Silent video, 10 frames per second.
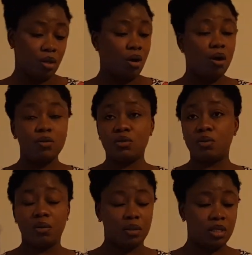
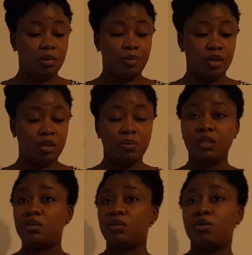also, this brings me
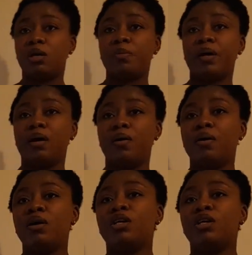to talk about